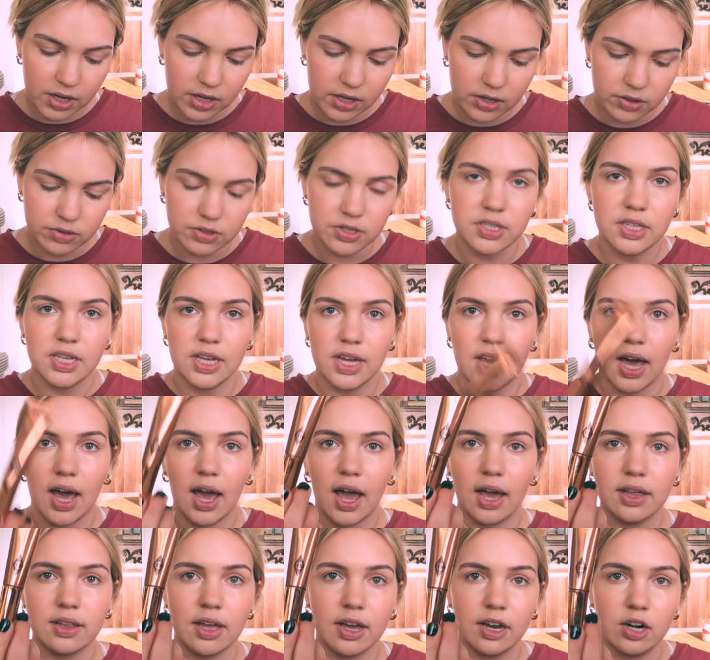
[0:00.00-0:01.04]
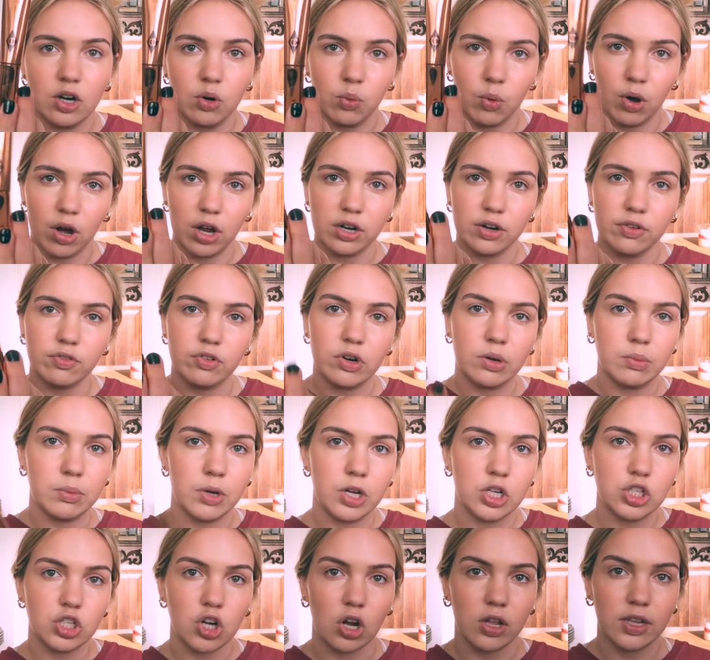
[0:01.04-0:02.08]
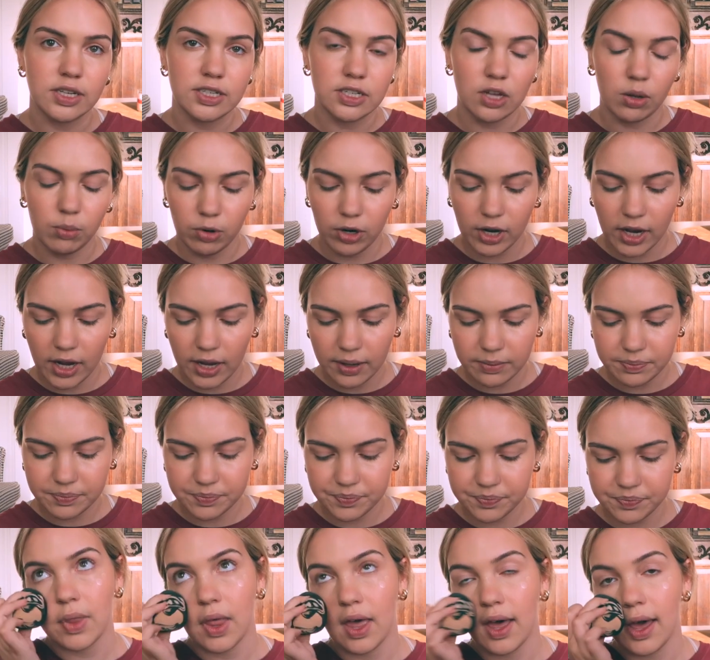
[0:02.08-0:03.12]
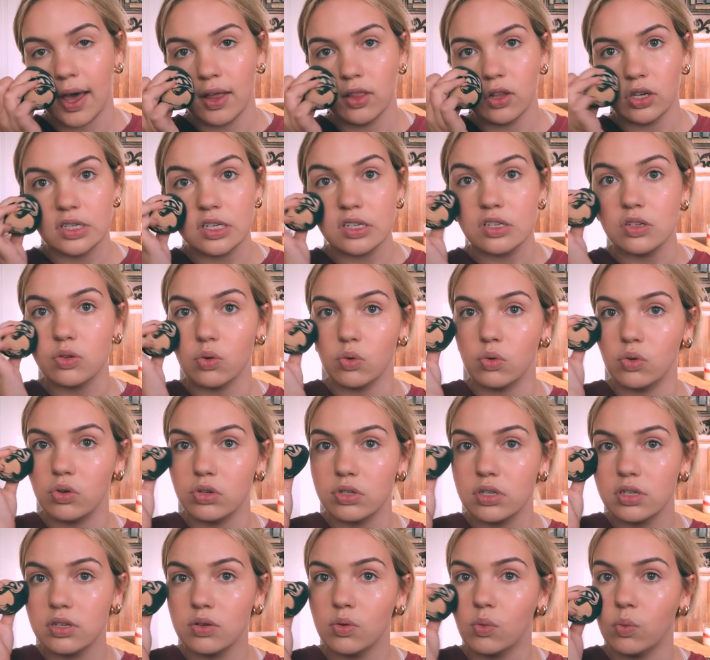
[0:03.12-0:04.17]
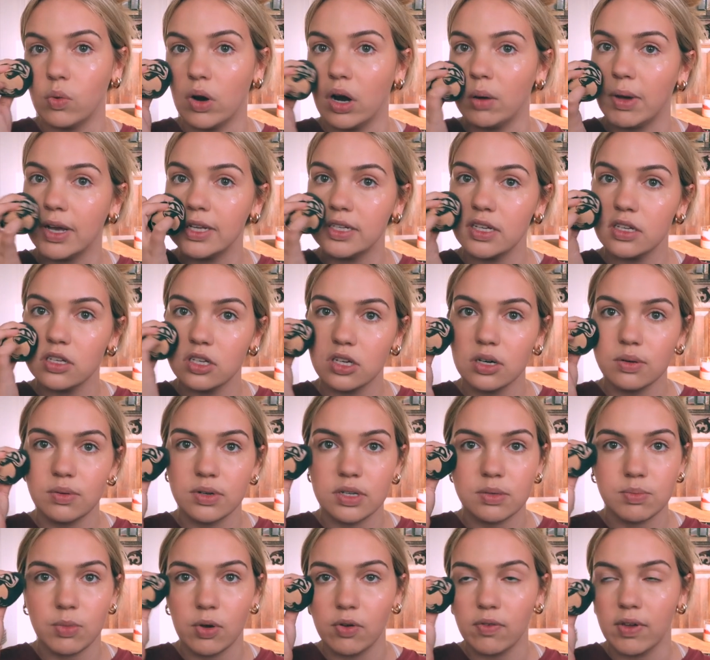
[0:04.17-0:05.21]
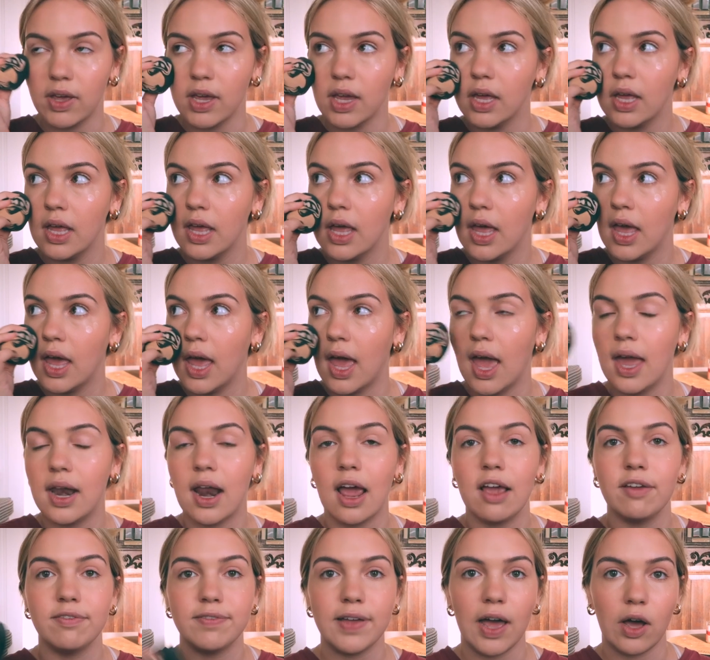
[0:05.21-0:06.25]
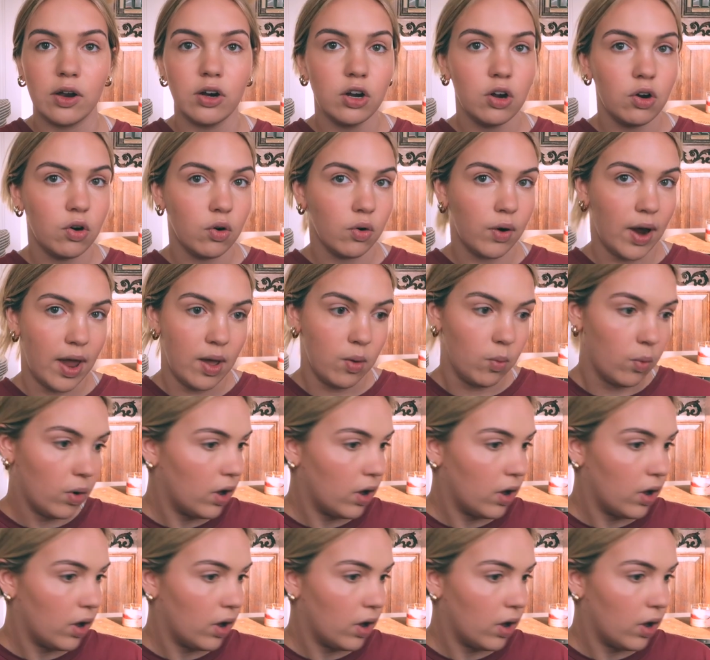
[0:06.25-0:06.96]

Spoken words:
use the highlighter wand from Charlotte Tilbury. I looked at schools where my sister was moving and I found a great